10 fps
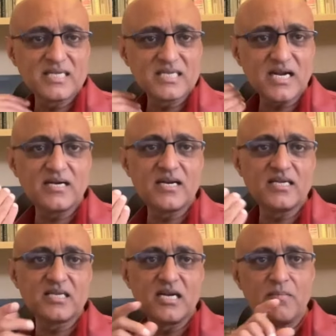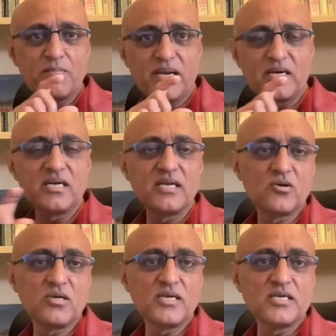standardized and empaneled
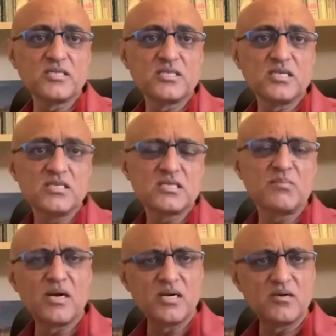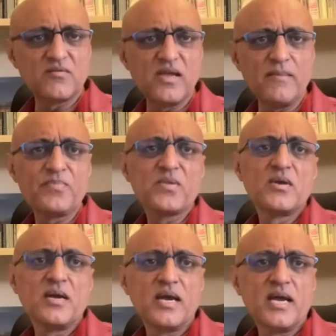enrolling agencies, some 100 of them.
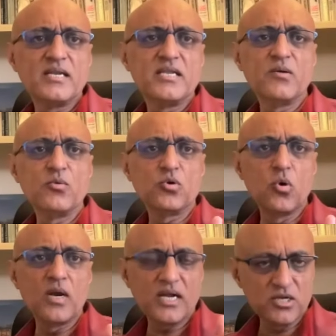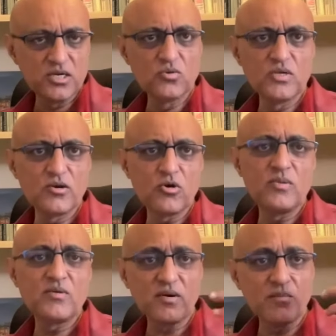And they would go and actually do the
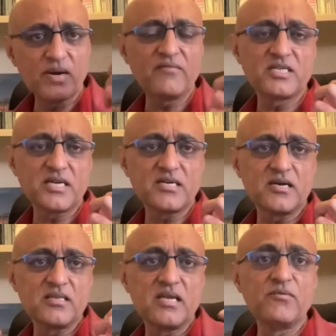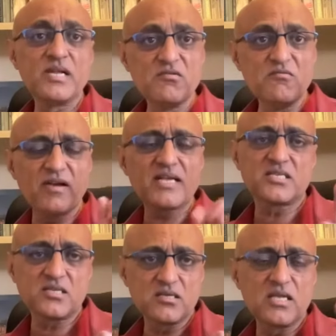enrollment from private sector. They would
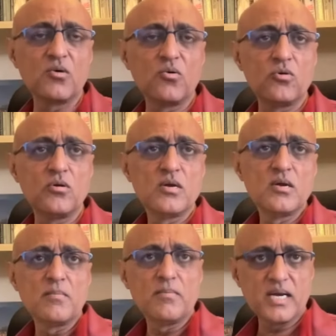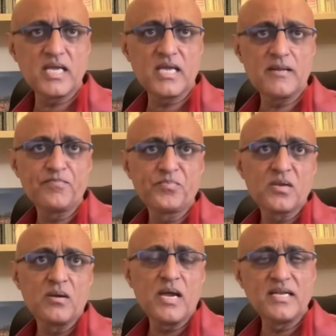invest their own money
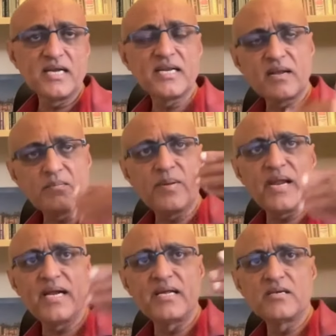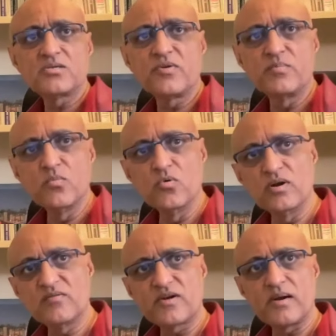and then get paid. So we moved
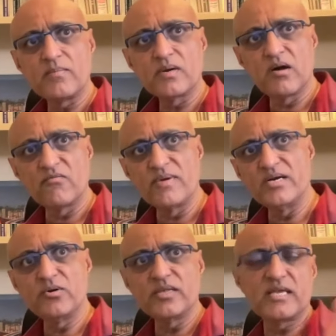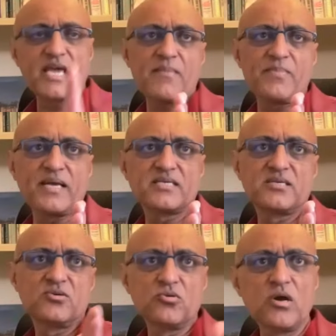it from government doing the
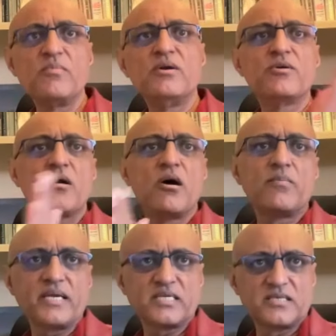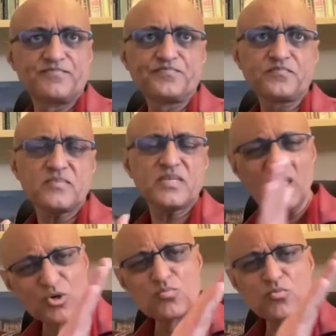CapEx to government doing OpEx
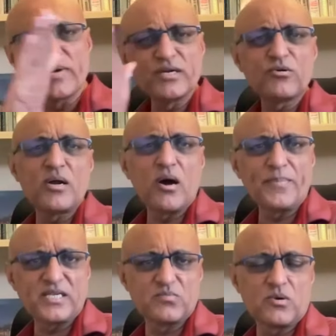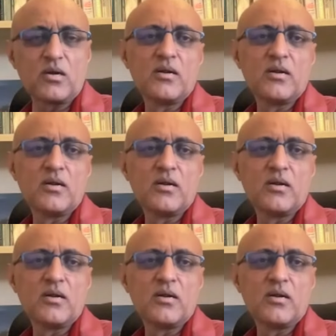to moving to an OpEx model,